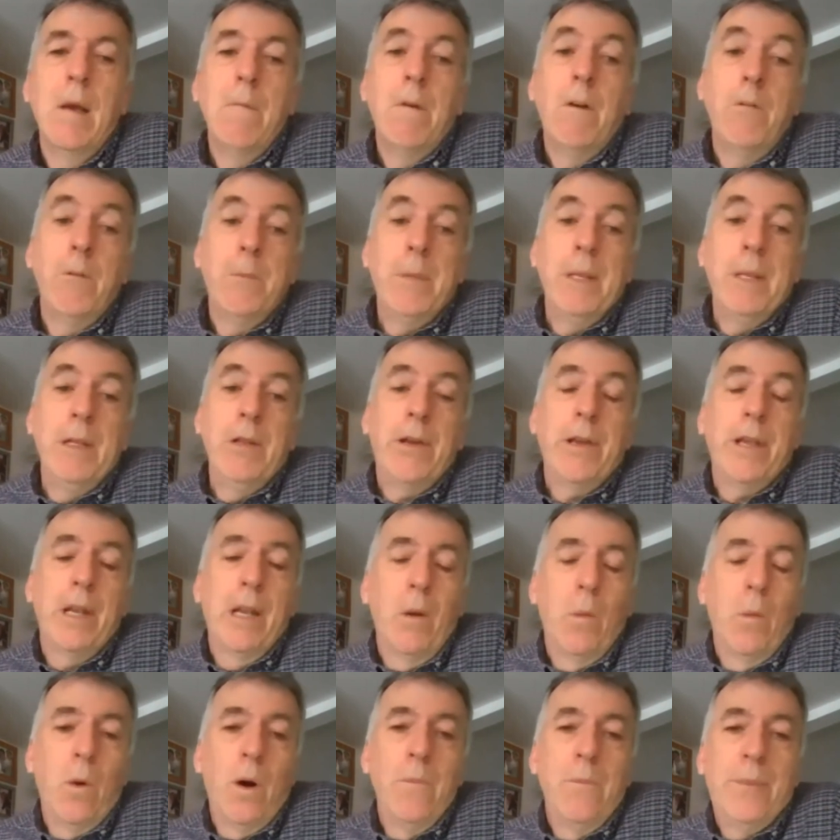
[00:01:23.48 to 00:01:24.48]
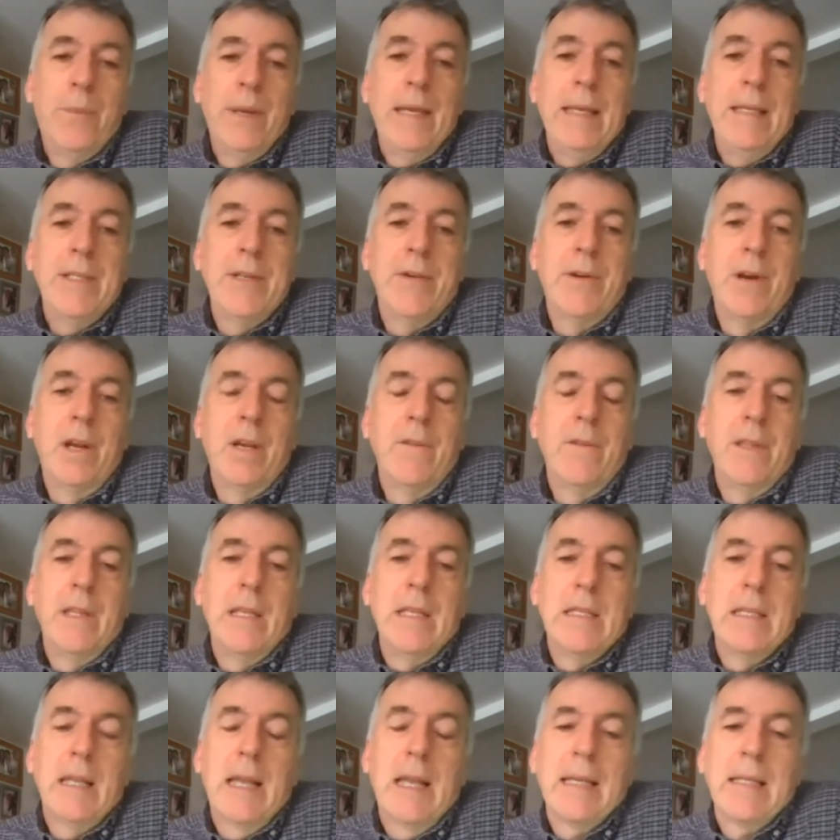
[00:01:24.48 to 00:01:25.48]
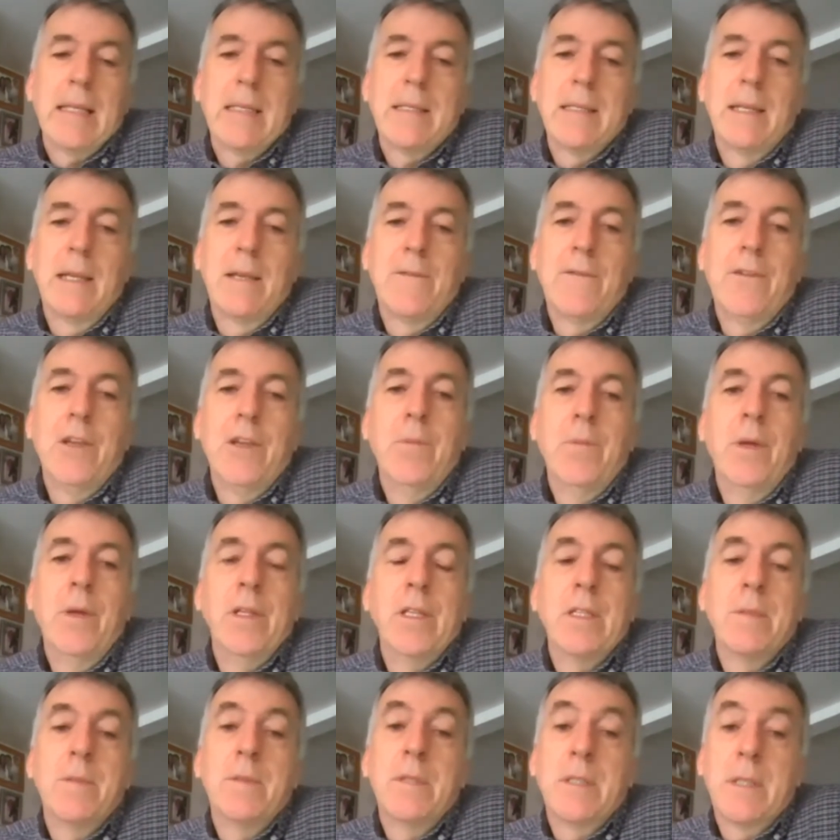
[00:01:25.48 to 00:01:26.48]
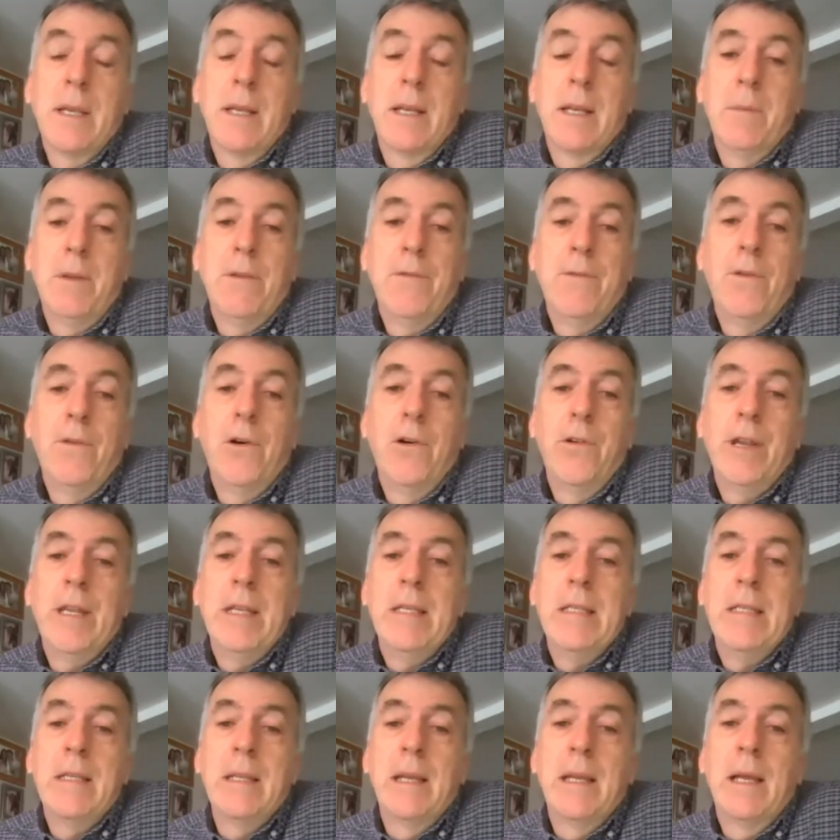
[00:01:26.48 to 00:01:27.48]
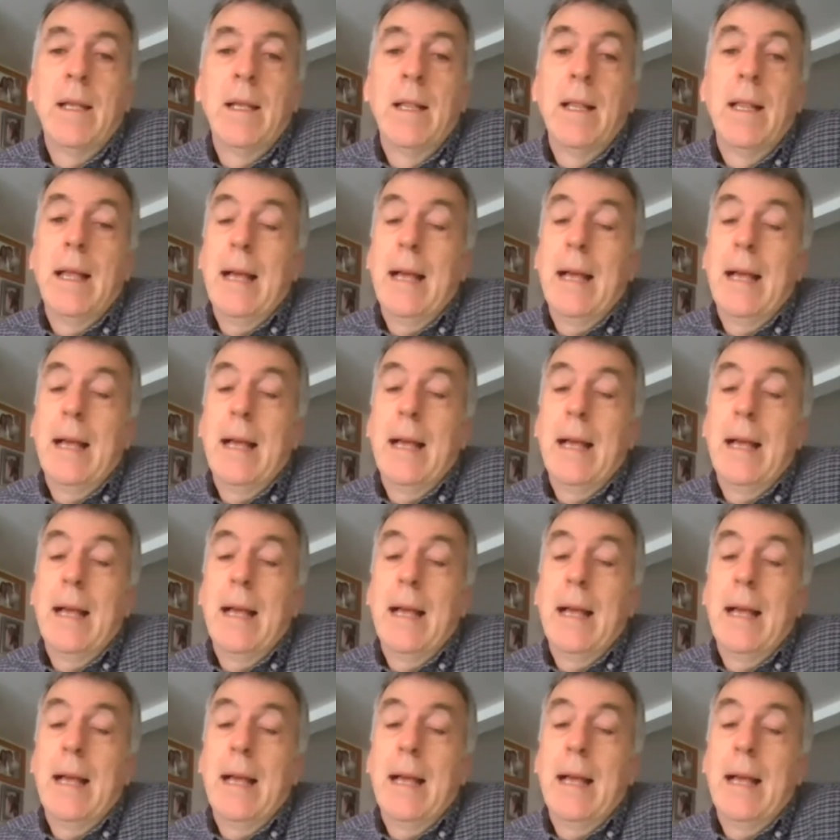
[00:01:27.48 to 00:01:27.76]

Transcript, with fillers: Well, we've been looking at 1 Peter over these last uh, few months, certainly before Easter,